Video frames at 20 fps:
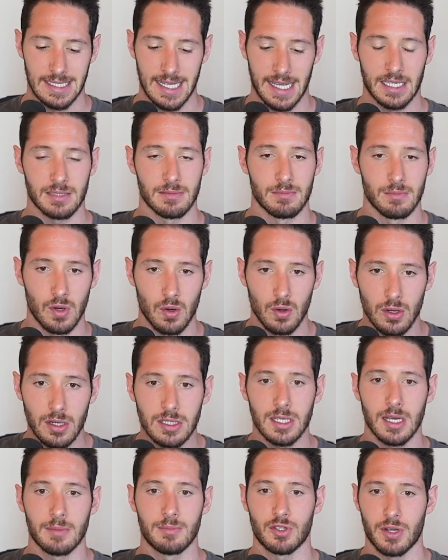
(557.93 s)
It takes
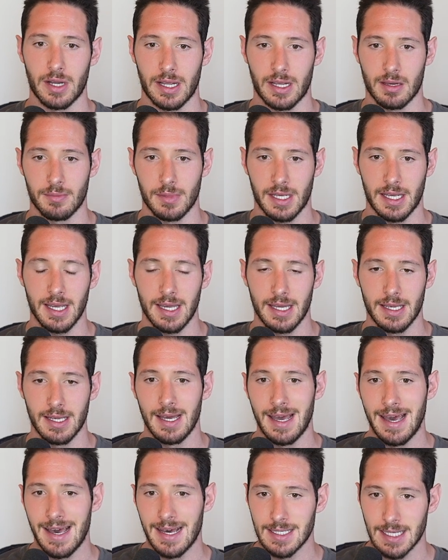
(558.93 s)
more substrate coming
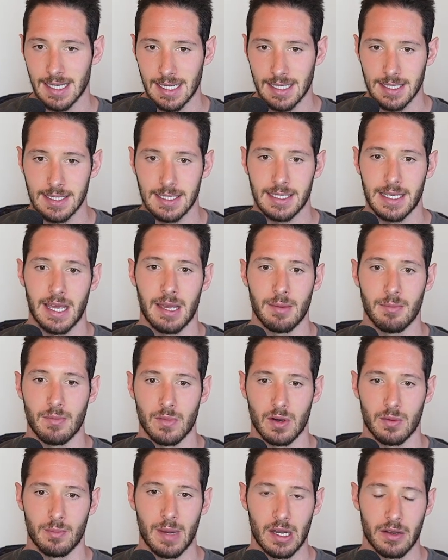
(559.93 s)
in to get the
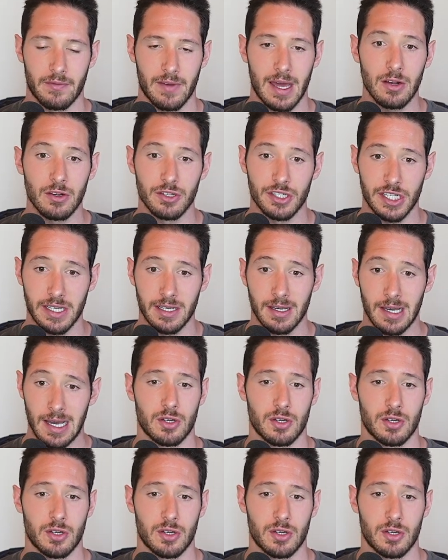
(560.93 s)
same amount of energy.